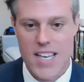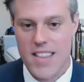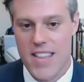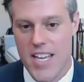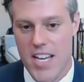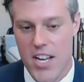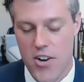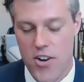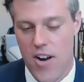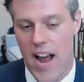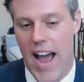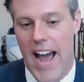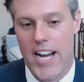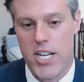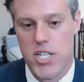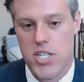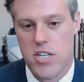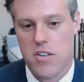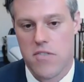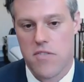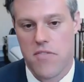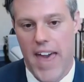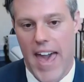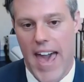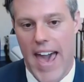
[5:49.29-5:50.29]
the
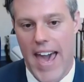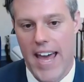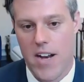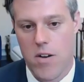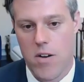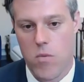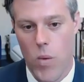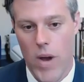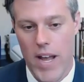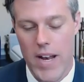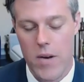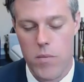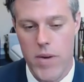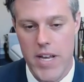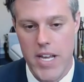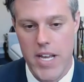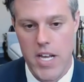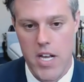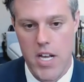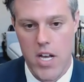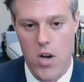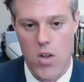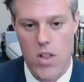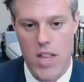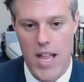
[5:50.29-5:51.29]
interaction of that and when we can go